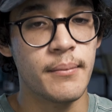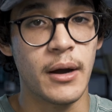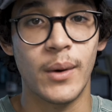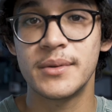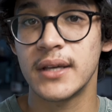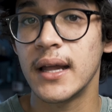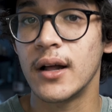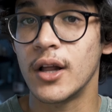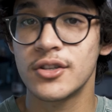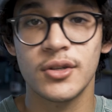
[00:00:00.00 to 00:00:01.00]
My website
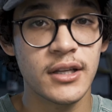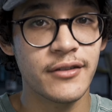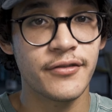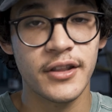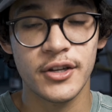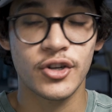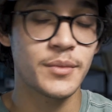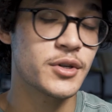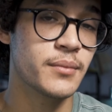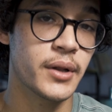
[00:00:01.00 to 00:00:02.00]
I'll also leave in the
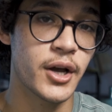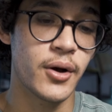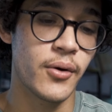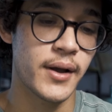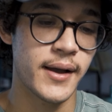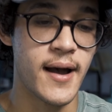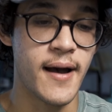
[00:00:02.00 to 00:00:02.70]
description below.